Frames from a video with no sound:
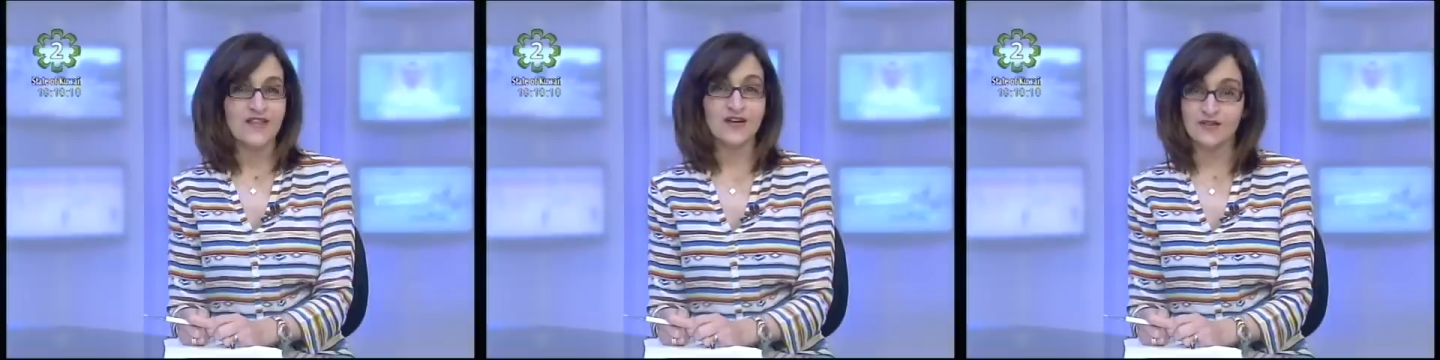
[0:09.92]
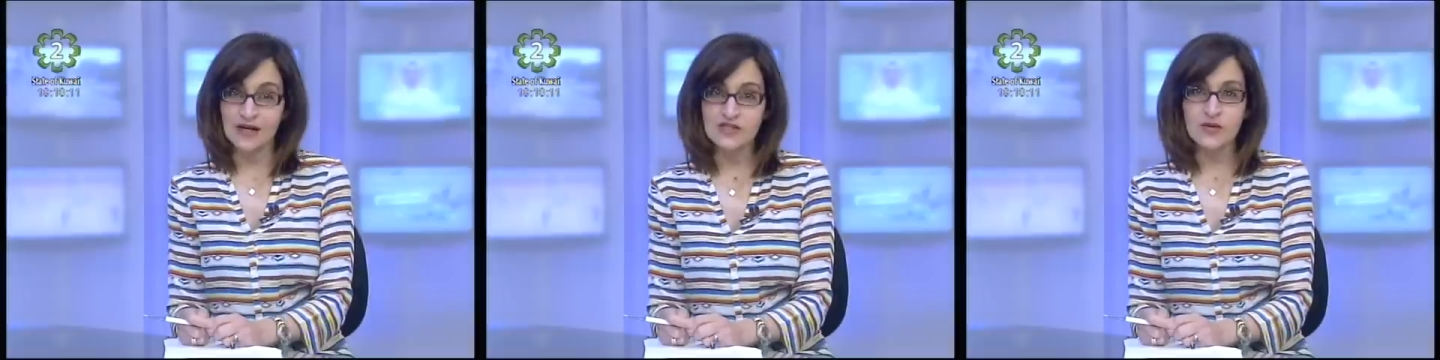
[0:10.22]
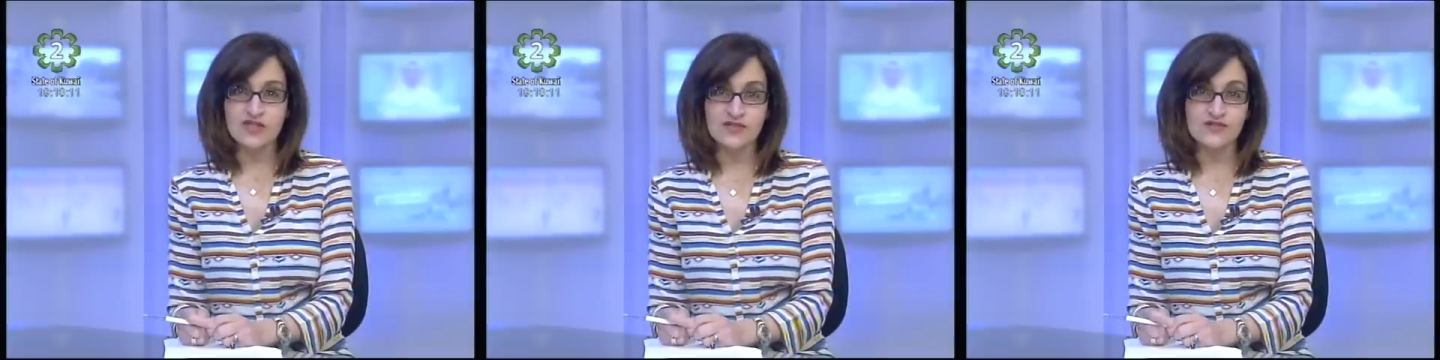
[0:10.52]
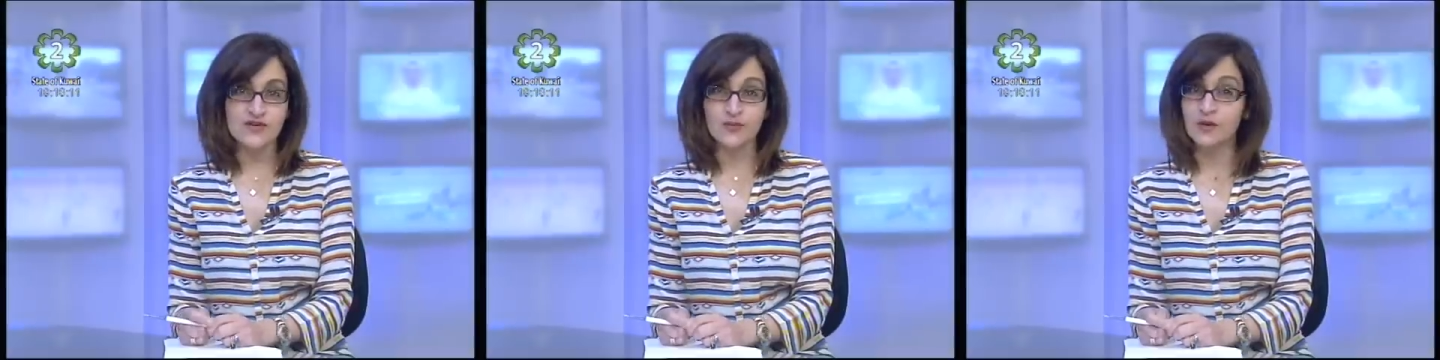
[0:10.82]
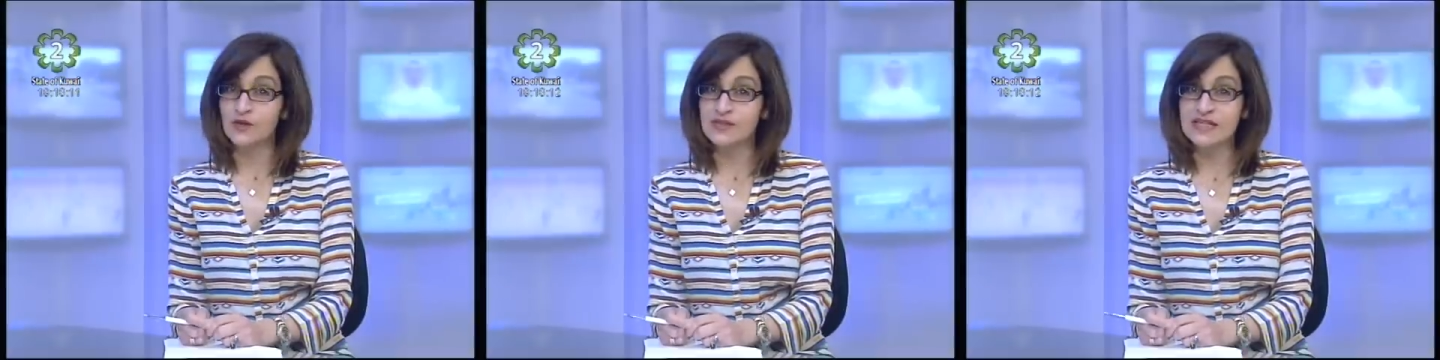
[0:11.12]
The graduation
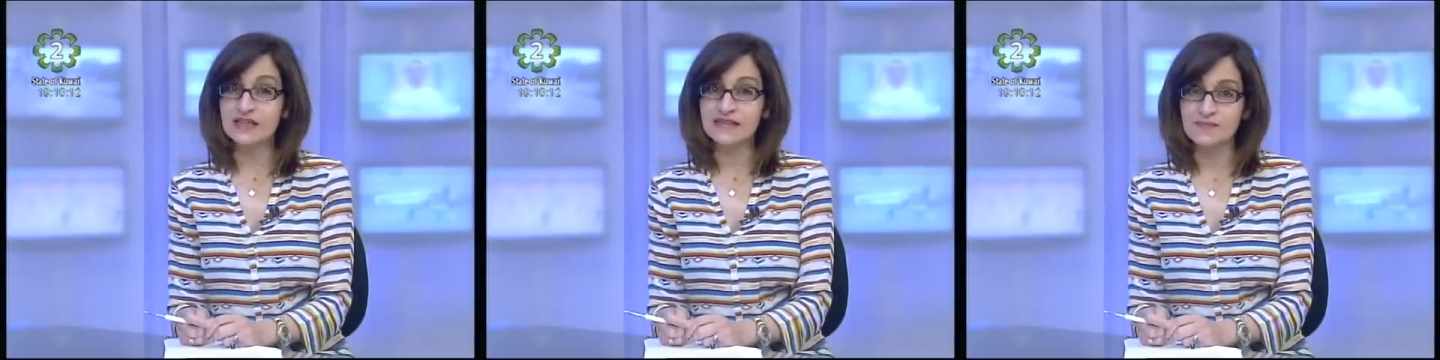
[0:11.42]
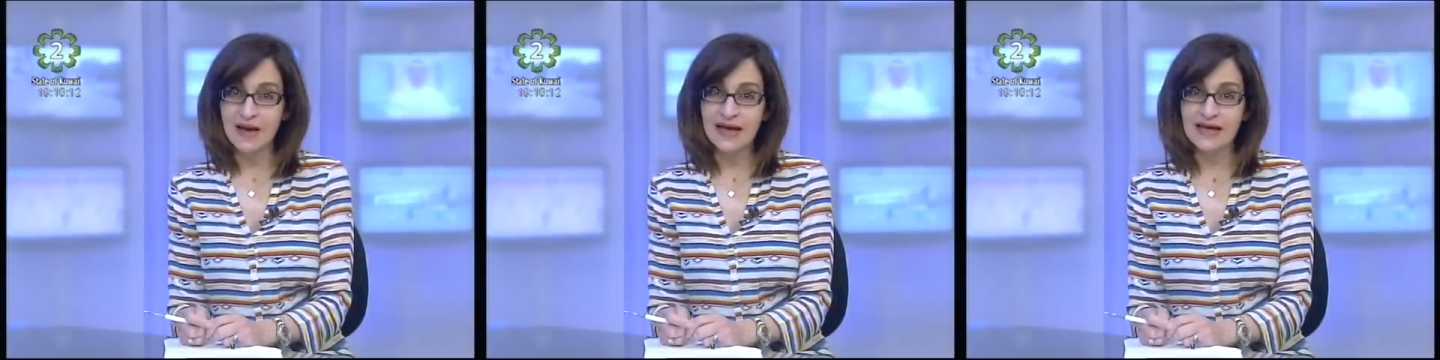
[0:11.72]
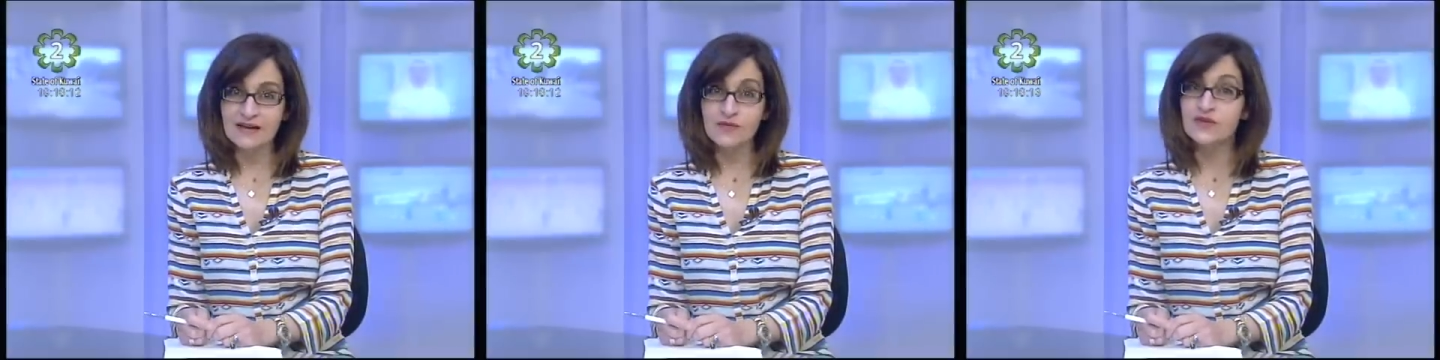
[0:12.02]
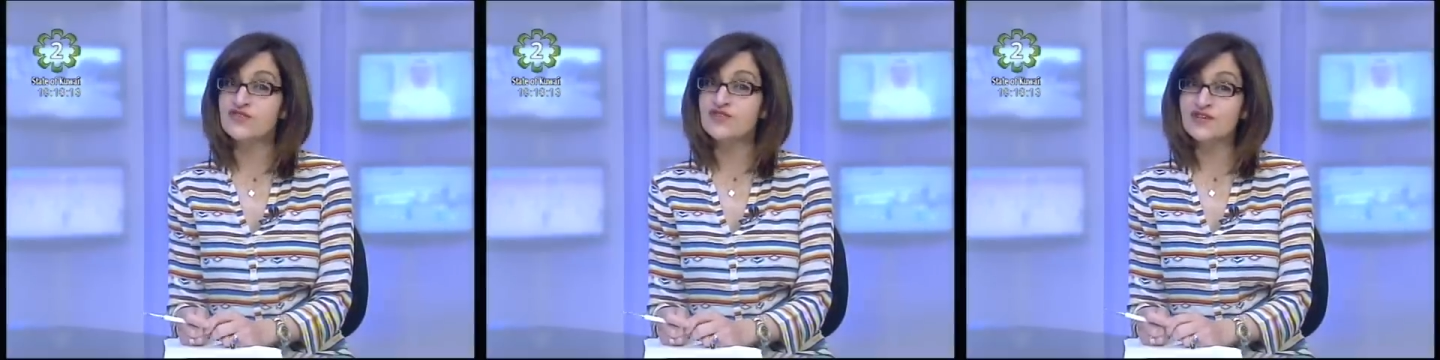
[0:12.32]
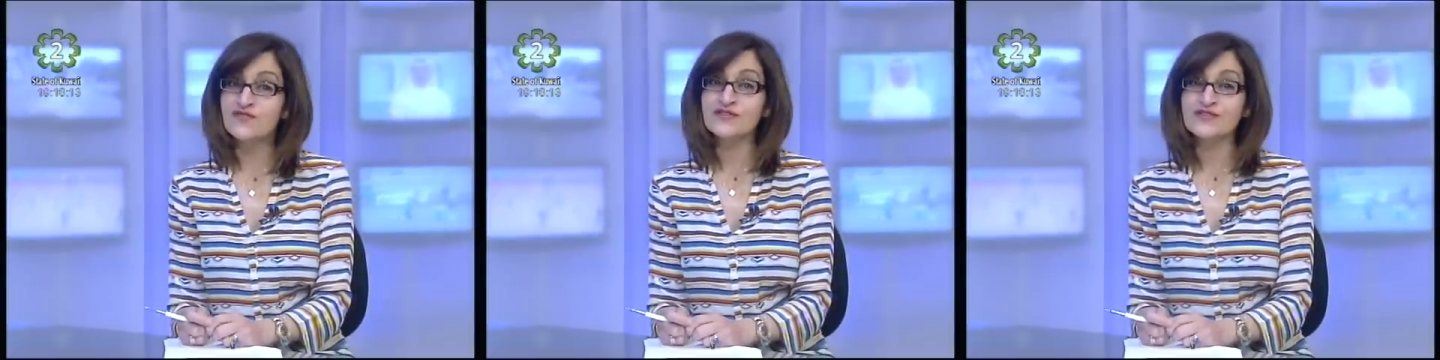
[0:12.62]
ceremony was held in Mangaf with
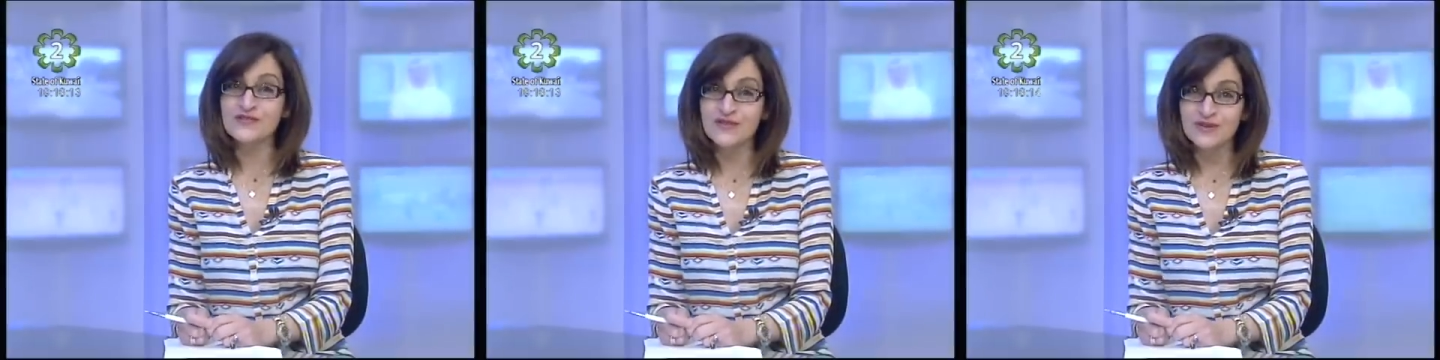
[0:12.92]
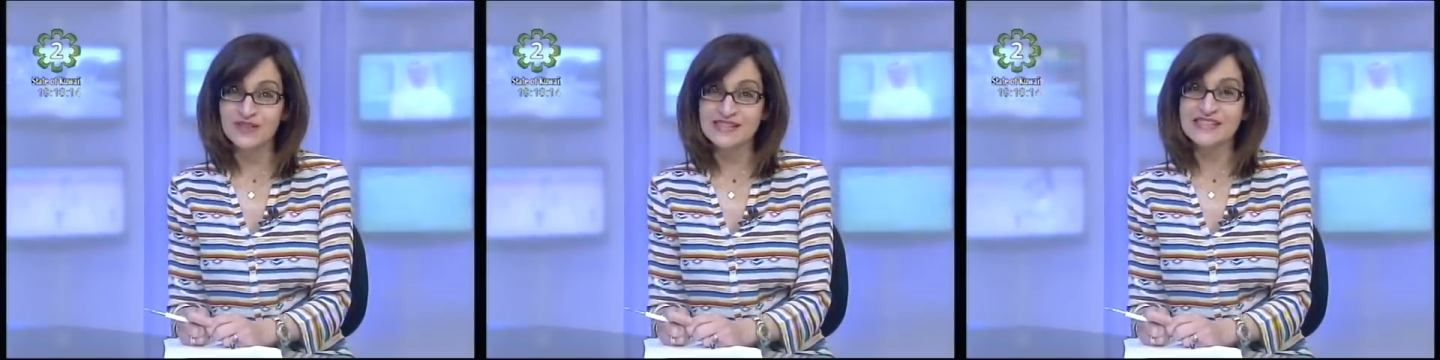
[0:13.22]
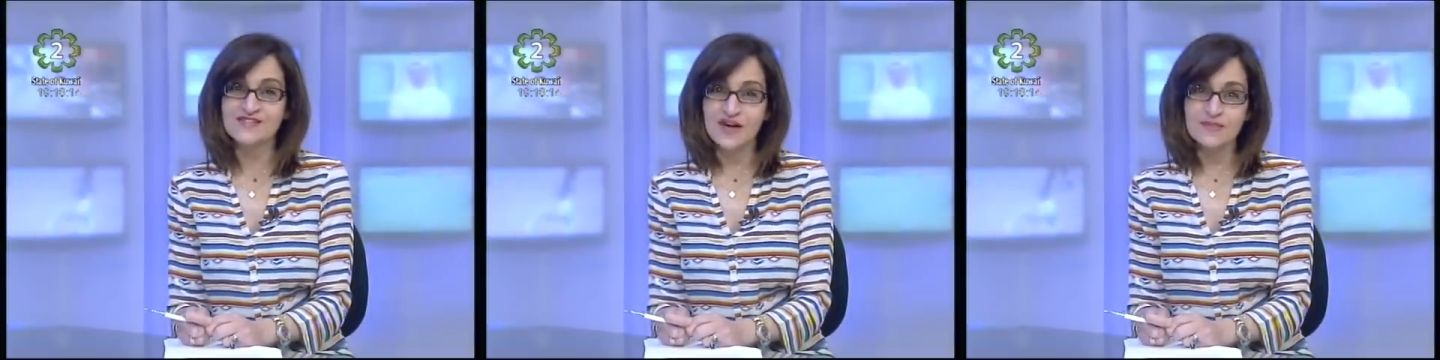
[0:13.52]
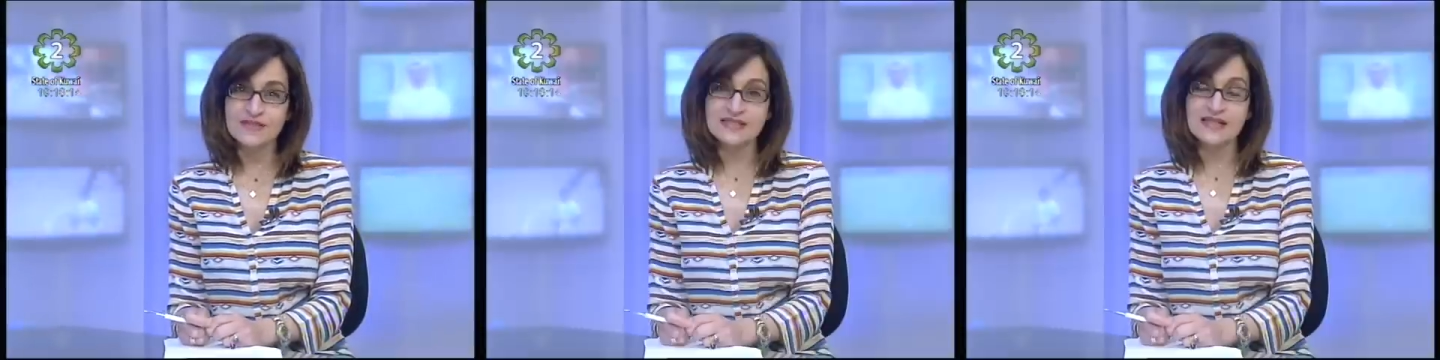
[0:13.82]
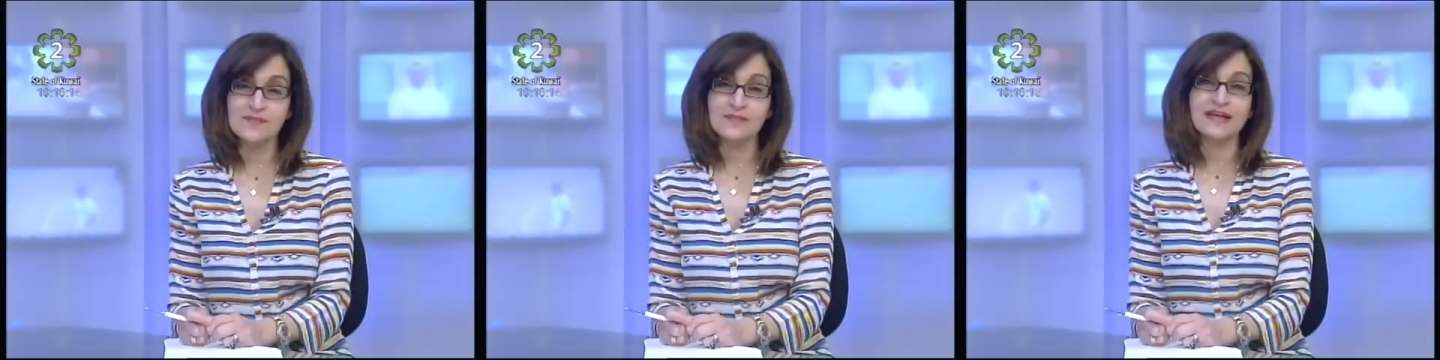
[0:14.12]
cheerful students dressed
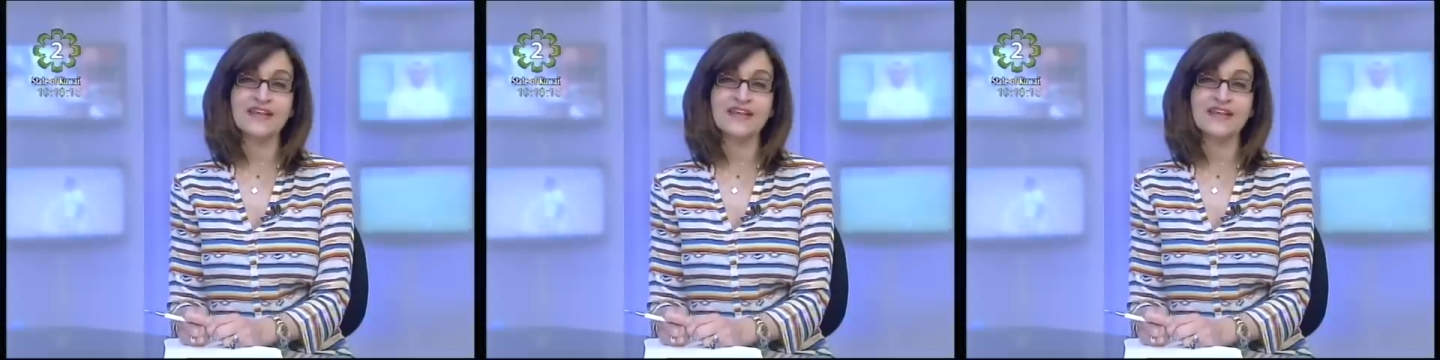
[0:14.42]
up